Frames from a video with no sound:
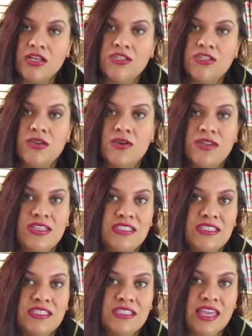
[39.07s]
So
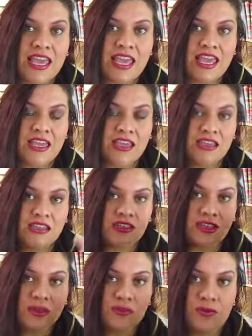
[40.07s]
this is a
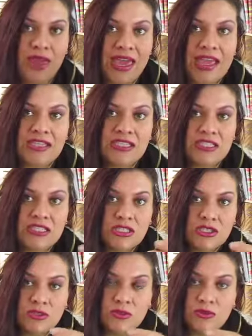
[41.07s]
good way
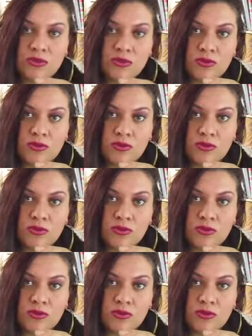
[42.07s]
to